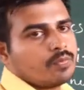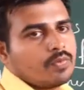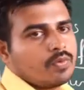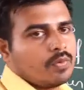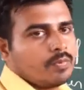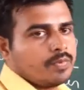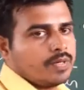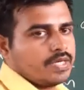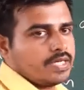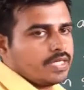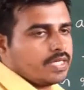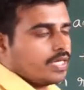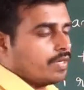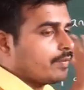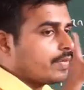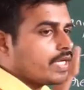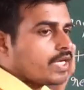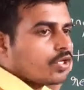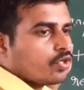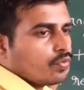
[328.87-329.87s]

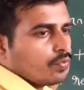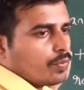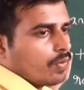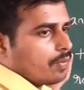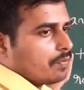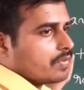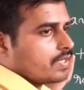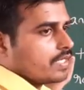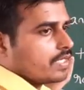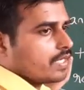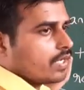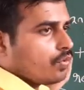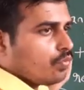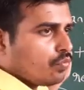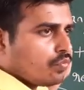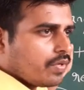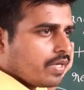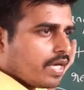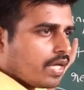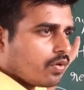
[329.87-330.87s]
property. Now
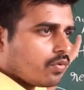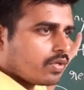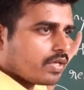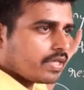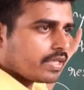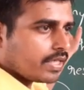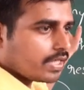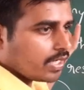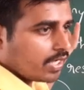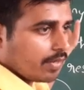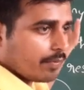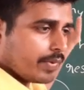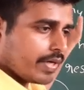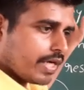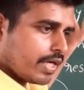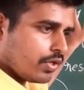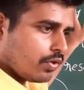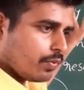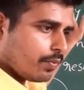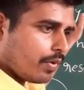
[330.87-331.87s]
we are looking at a
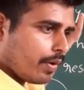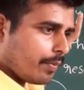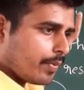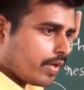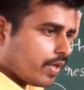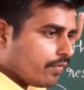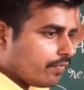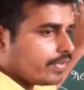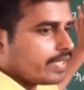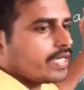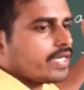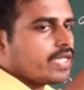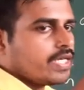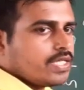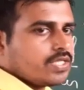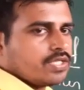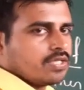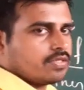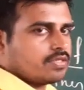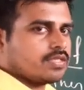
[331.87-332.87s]
commutative property of
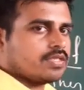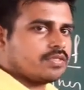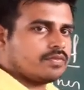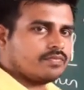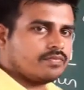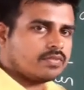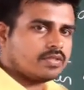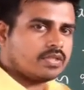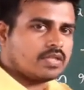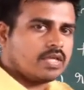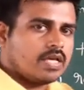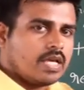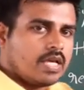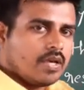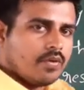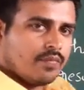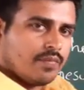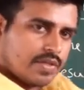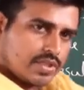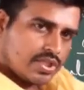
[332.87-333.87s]
integers.
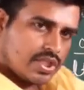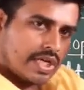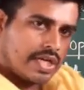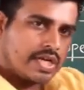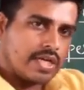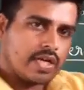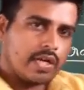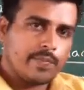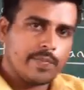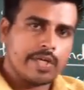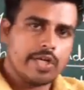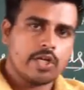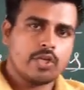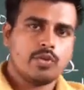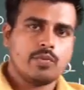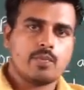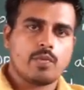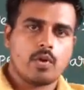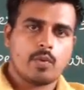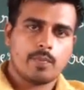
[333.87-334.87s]
We checked
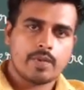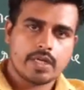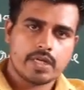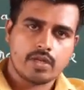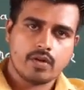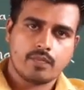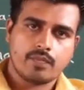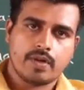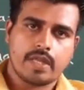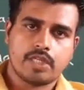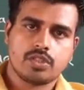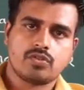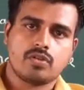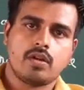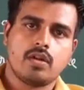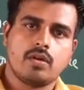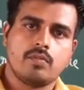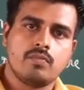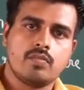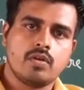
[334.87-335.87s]
commutative property of natural
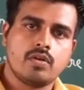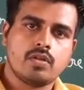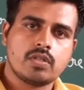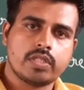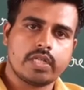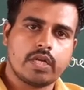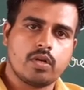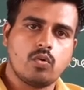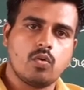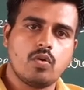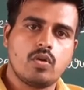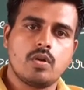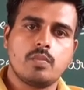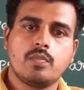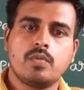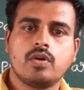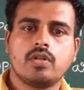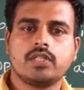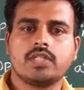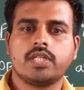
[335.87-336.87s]
numbers and whole
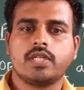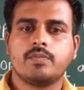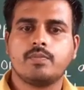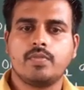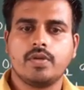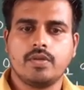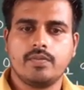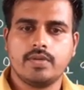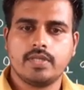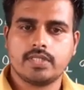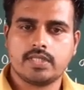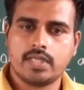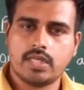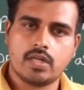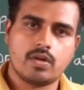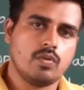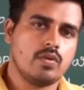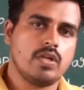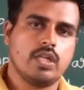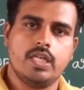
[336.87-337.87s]
numbers in previous year
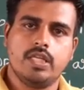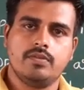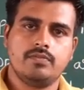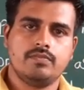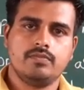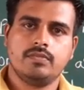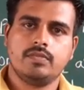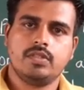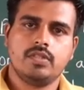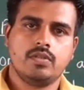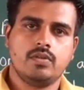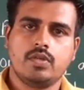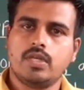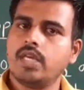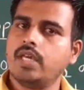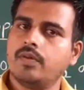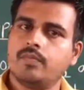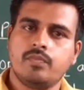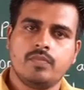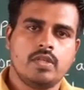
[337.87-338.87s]
only.
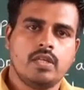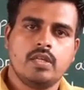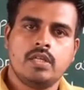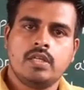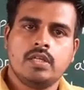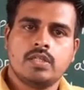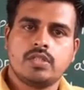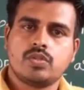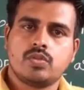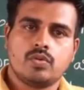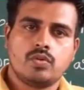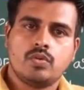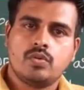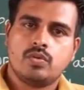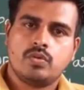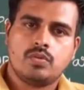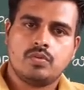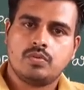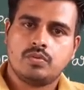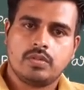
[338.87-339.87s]
Okay,
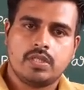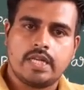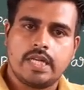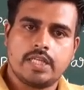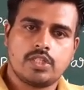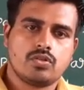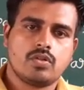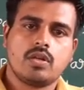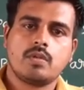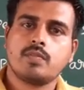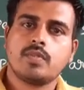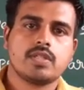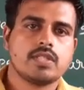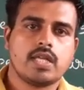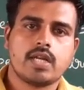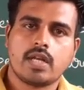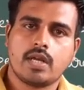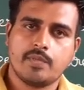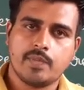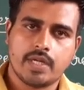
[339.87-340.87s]
so the natural numbers
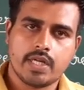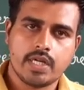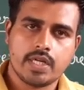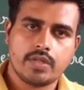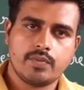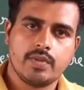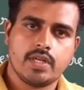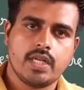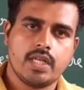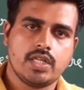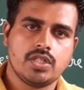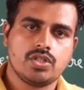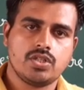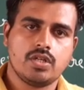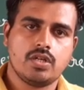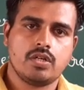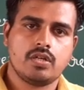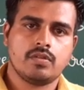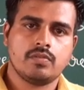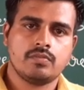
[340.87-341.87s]
are commutative in nature,